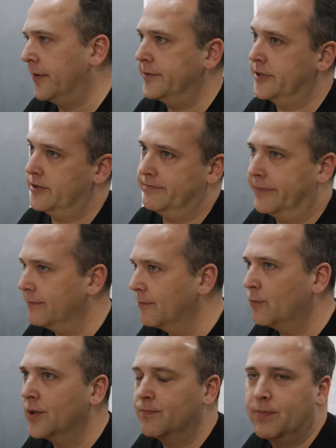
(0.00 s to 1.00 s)
just
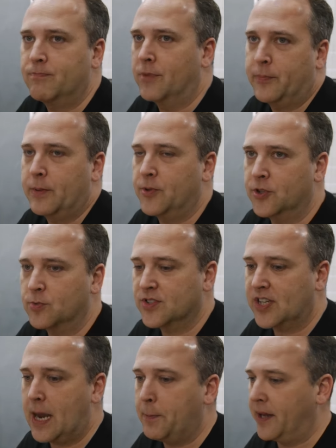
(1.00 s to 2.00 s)
with what people do with
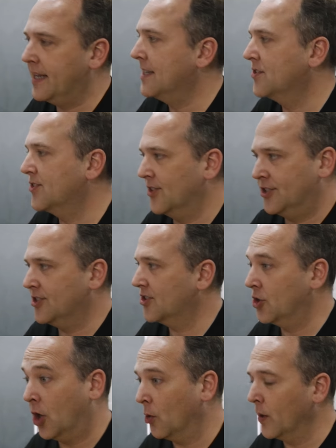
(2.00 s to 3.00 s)
sampling is
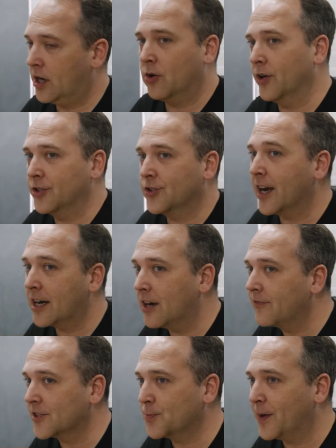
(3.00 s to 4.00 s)
just go record a track
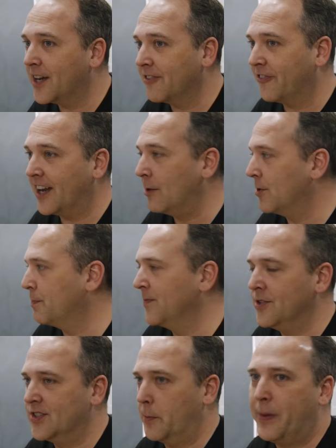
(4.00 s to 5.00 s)
off of Spotify with
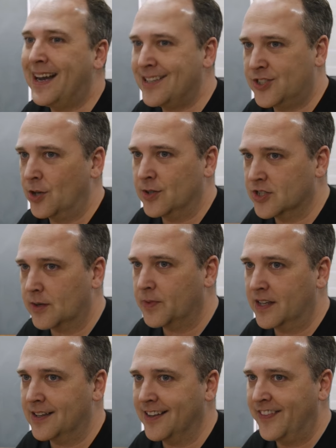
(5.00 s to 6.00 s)
using Paizo or
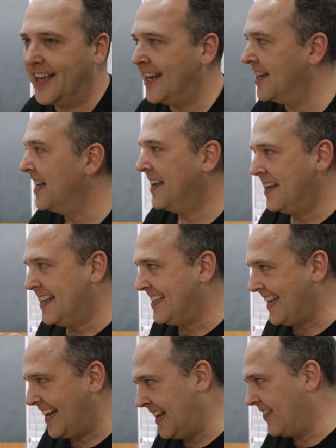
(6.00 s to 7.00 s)
something, and then
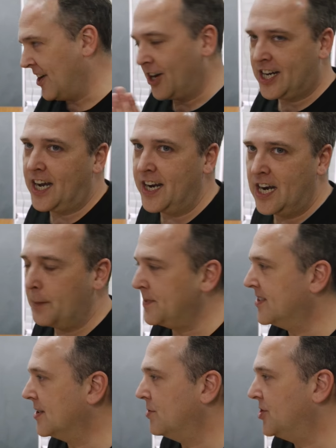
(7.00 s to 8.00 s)
get it in there and cut it up
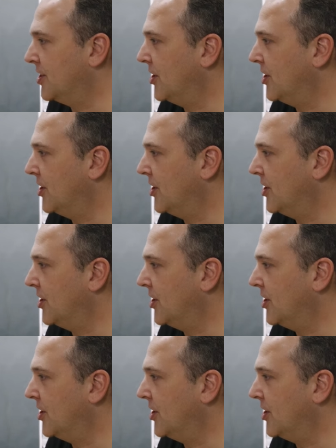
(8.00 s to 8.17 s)
and see what